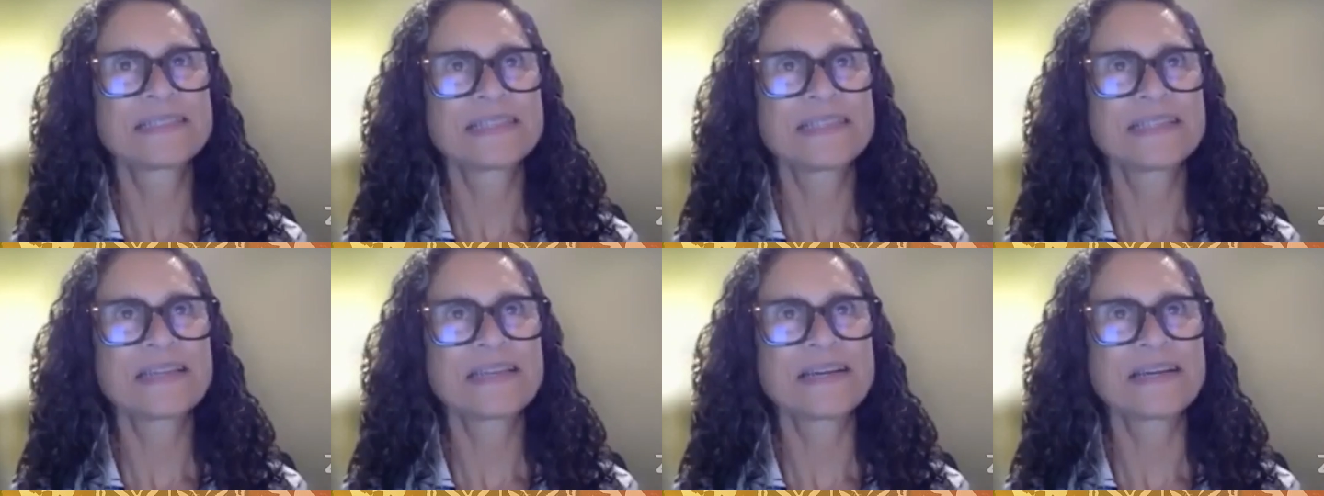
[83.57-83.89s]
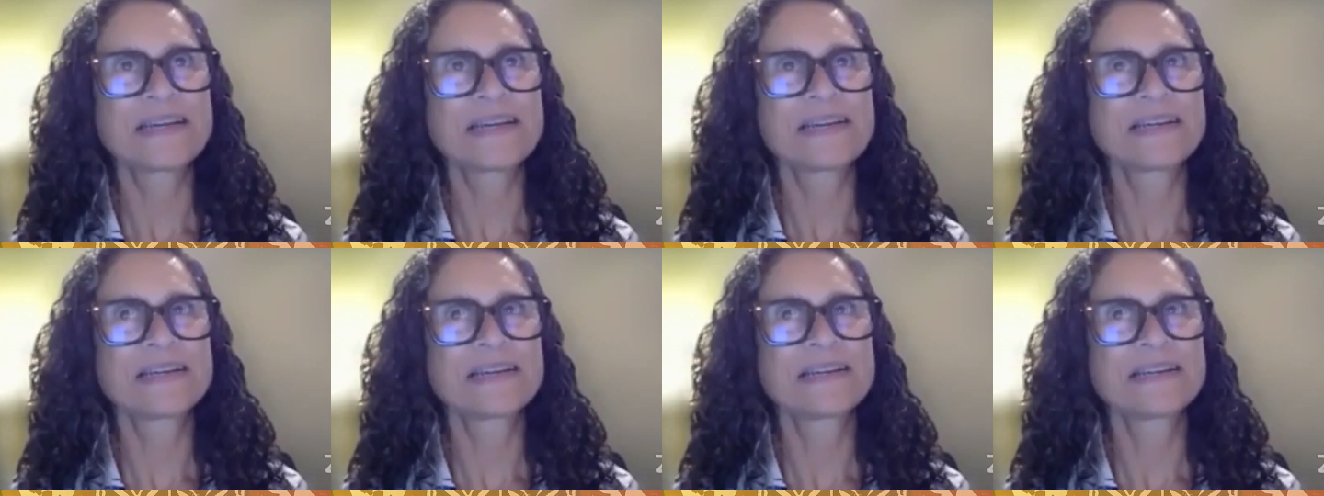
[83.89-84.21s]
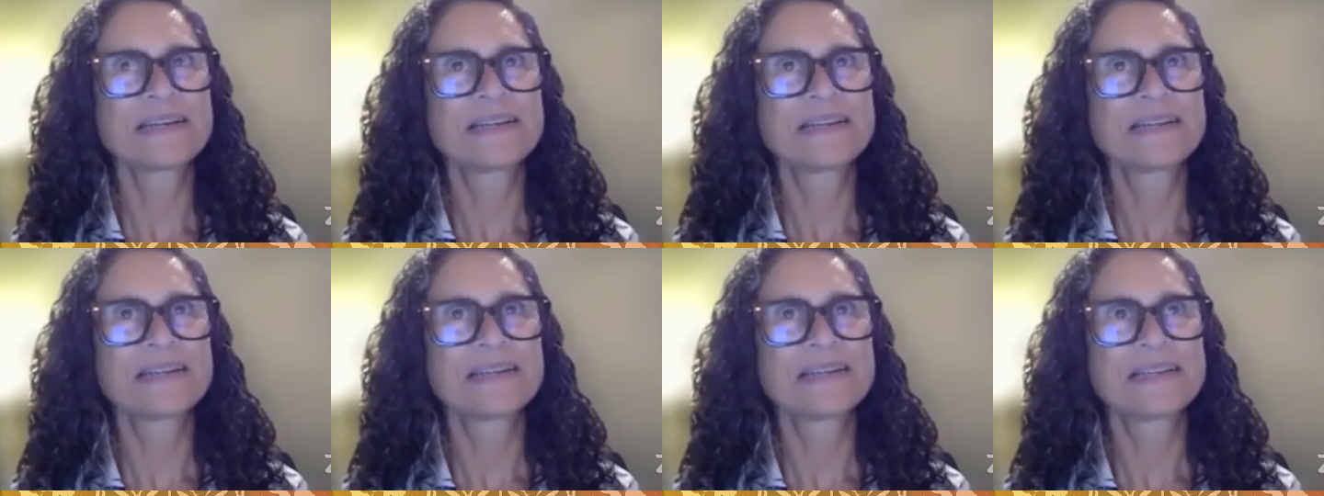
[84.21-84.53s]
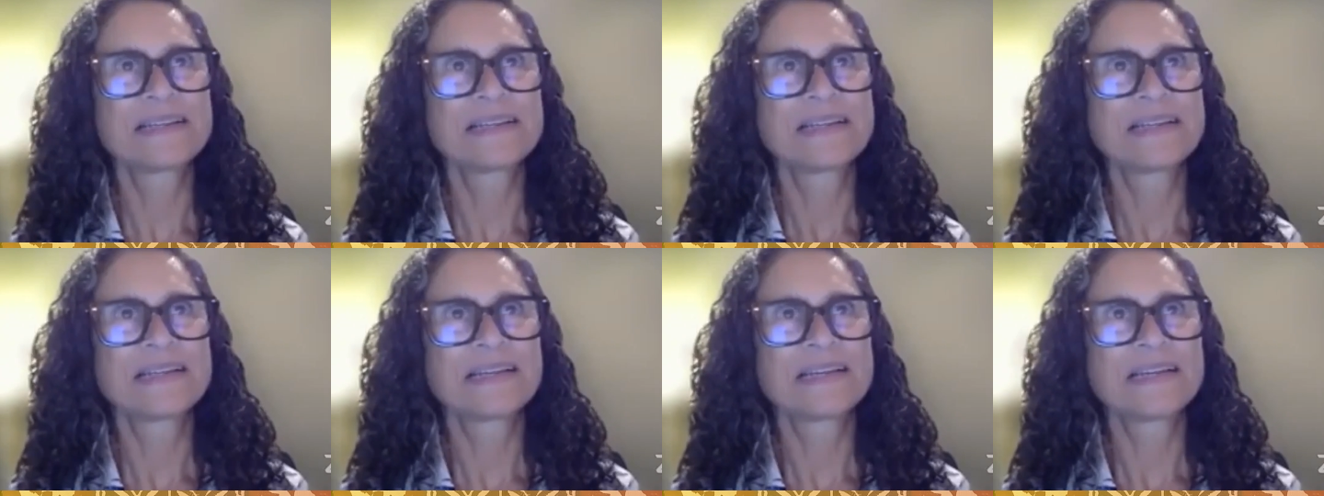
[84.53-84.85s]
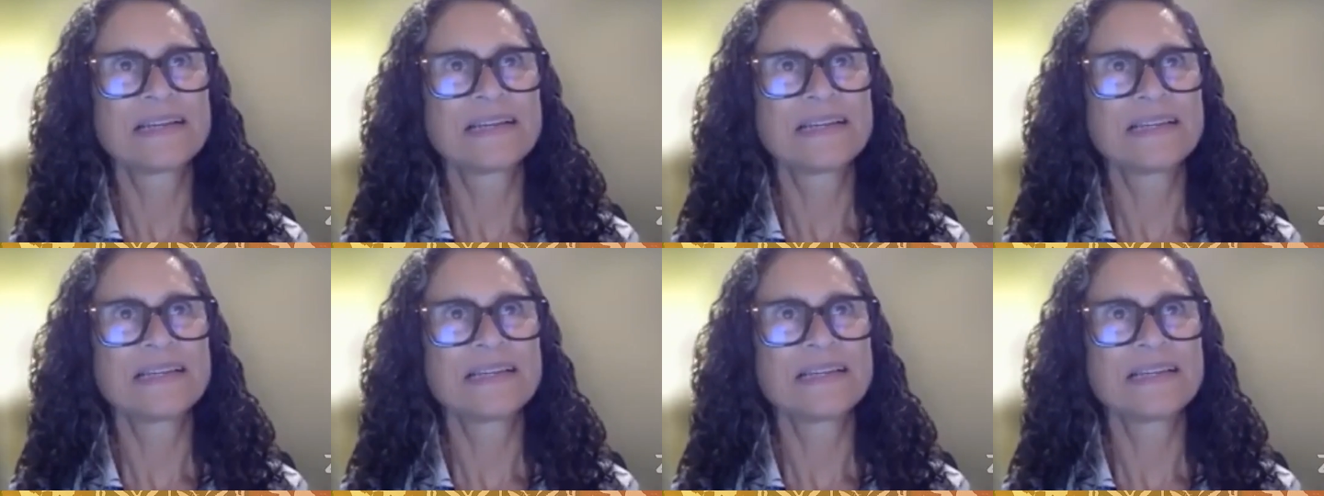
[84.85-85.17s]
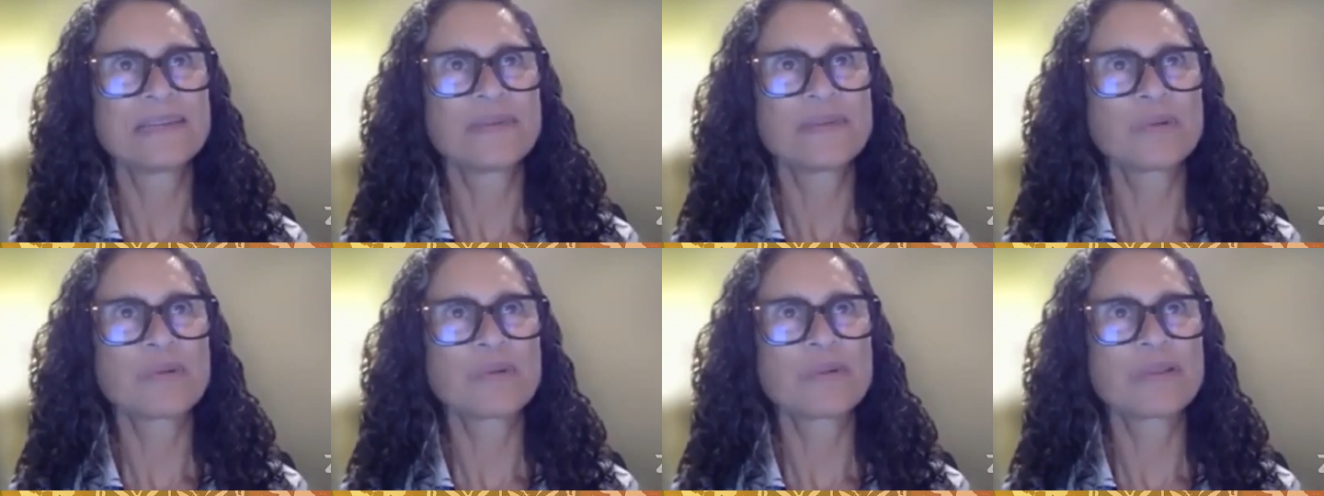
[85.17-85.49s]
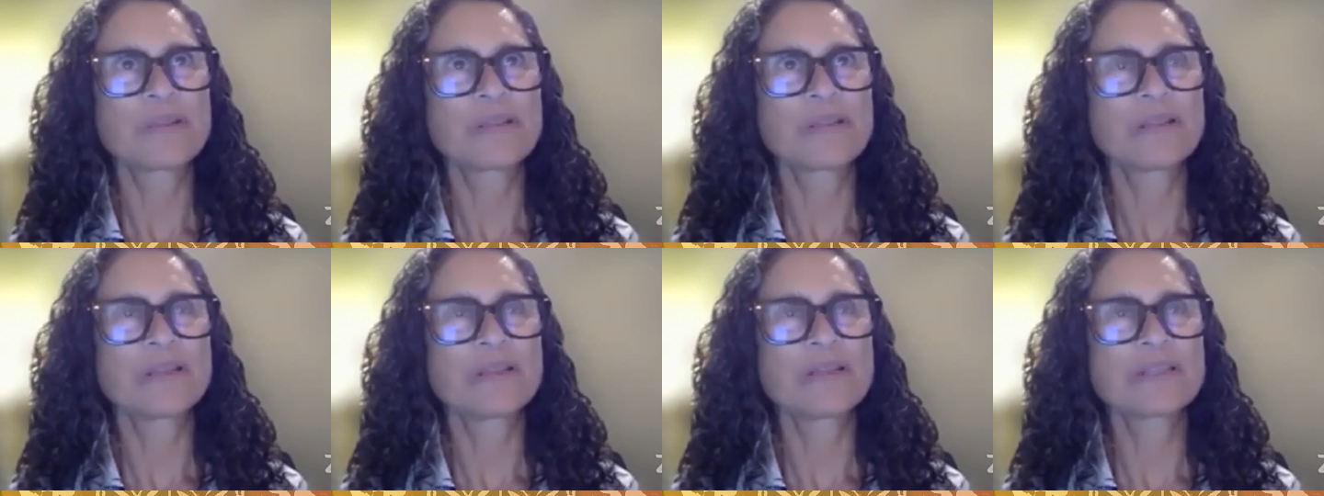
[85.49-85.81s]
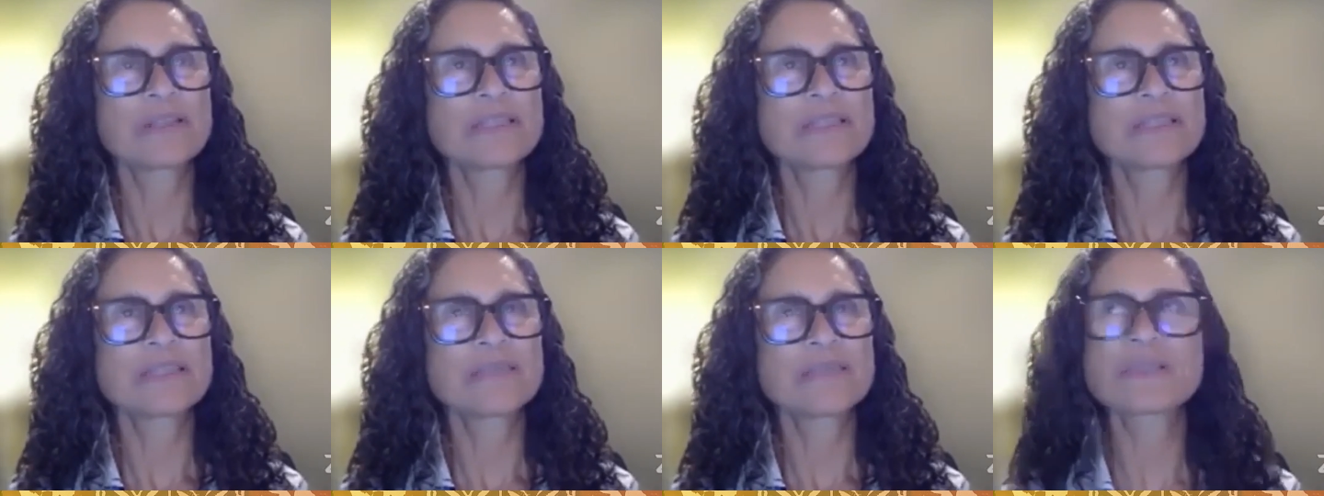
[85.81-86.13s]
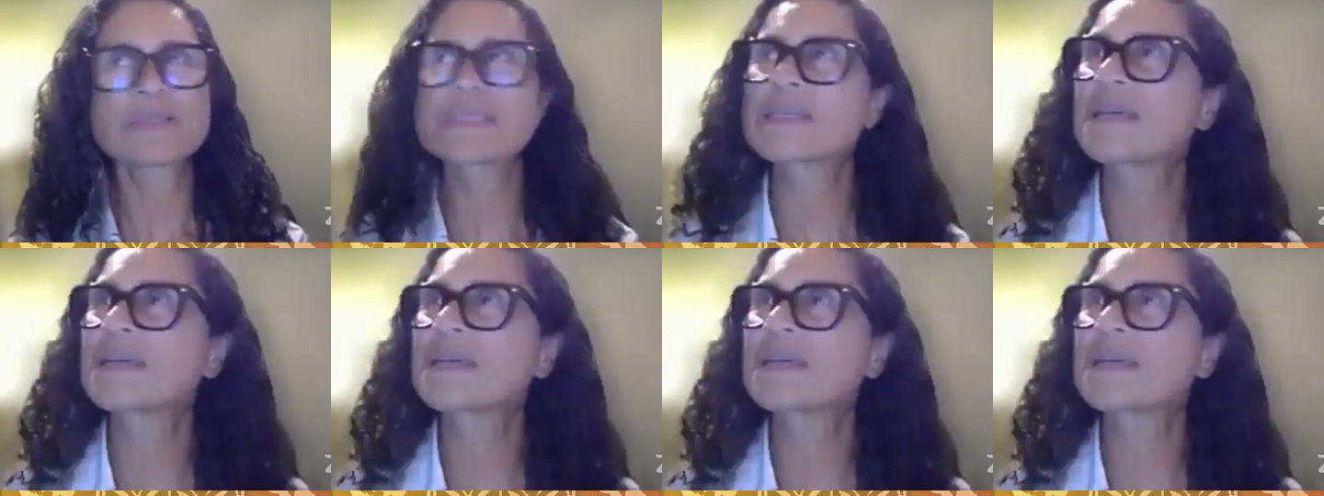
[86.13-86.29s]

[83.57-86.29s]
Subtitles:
There were lots.